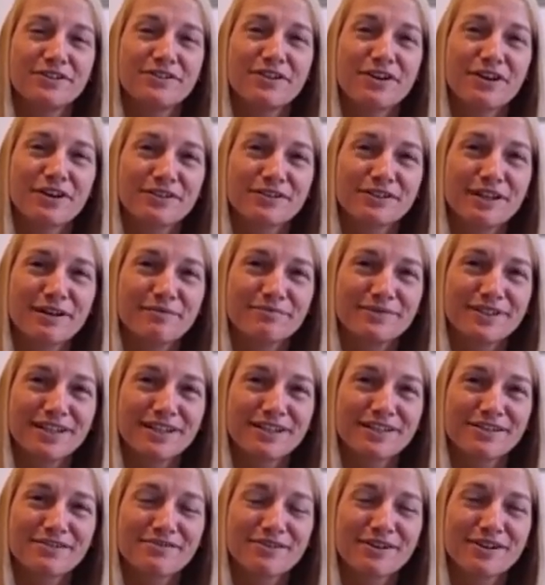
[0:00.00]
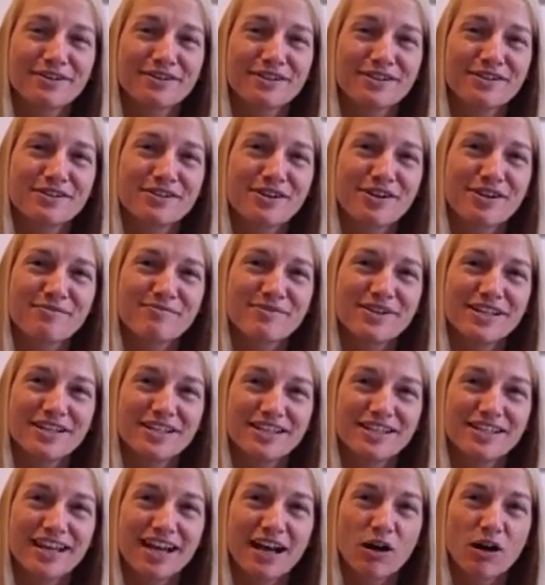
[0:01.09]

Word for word: narcoleptics who are determined